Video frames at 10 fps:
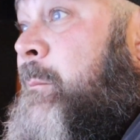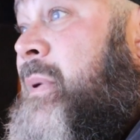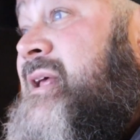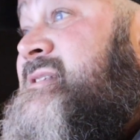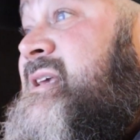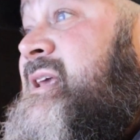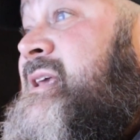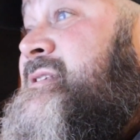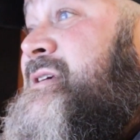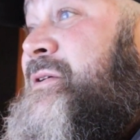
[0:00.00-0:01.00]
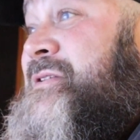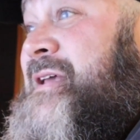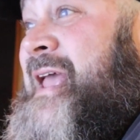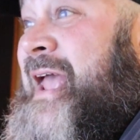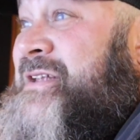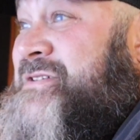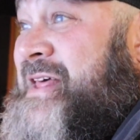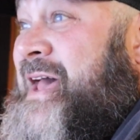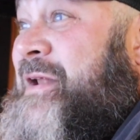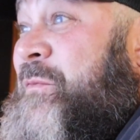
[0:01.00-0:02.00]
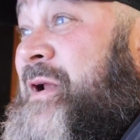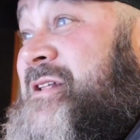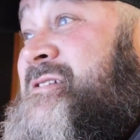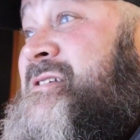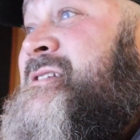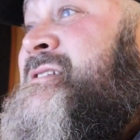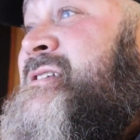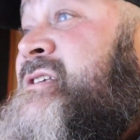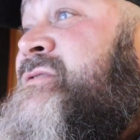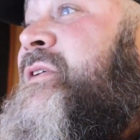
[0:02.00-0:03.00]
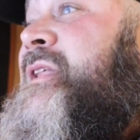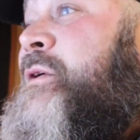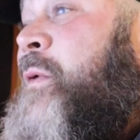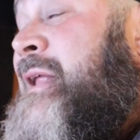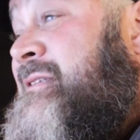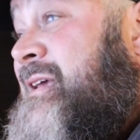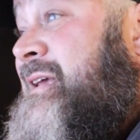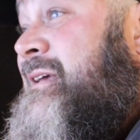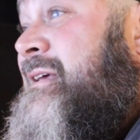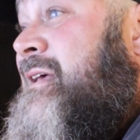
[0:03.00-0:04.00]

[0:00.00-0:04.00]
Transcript: But it's easier to gauge that when it's successfully renting